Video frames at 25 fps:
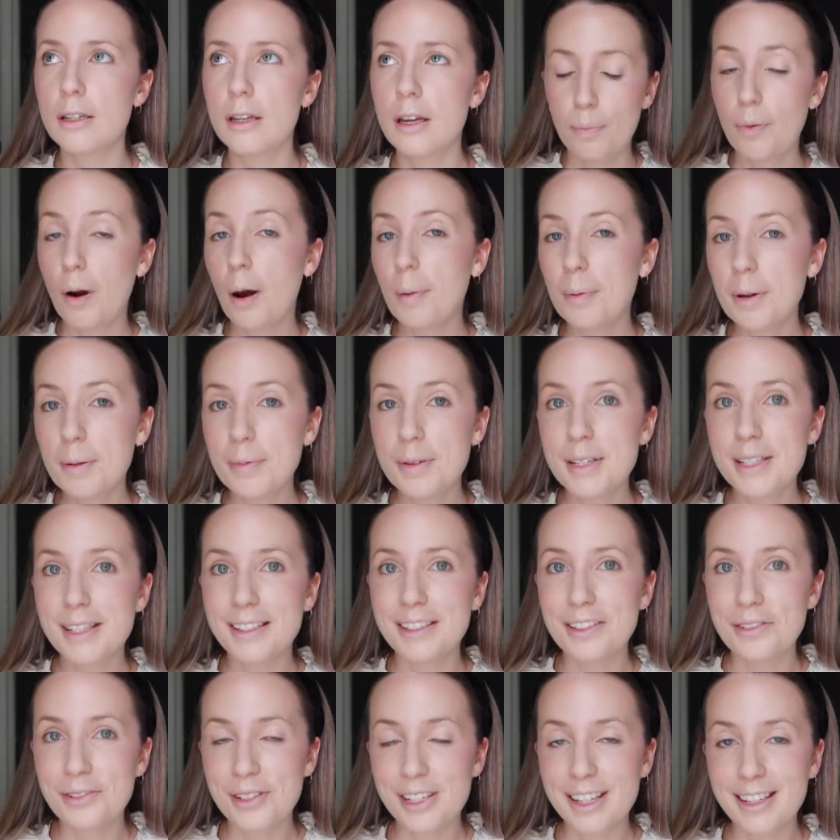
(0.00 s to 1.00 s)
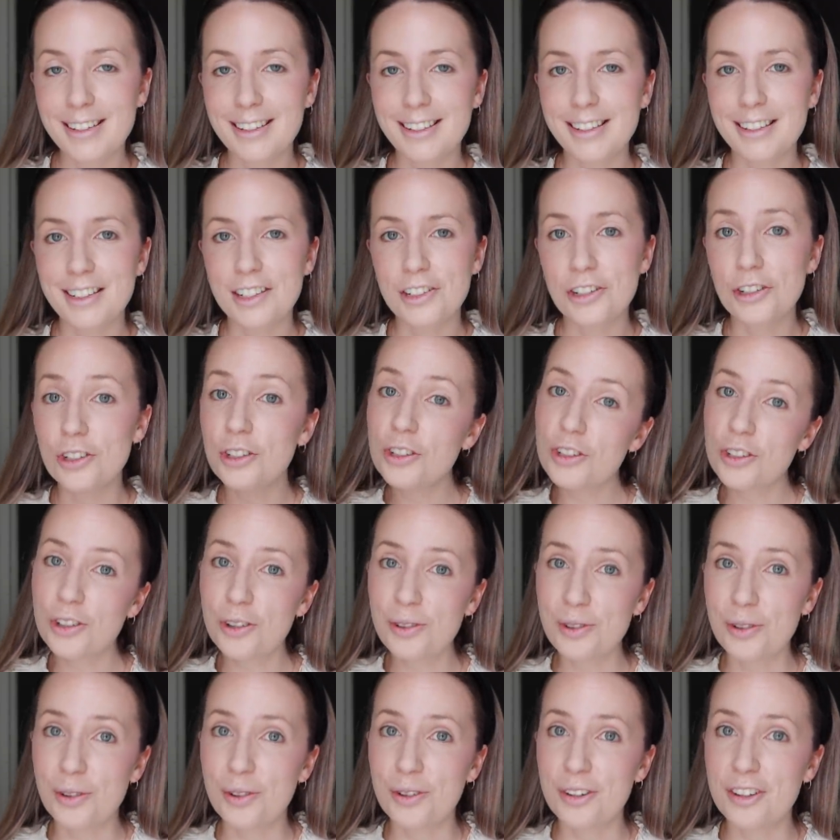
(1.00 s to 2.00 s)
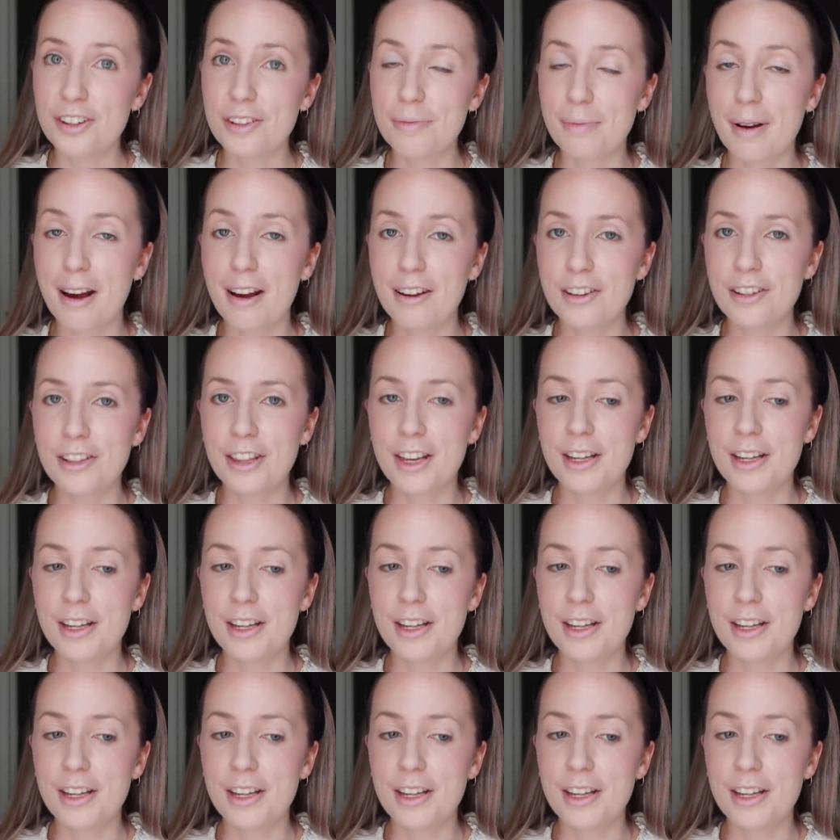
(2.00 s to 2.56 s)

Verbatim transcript: The problem is in New Zealand is you just don't earn as much.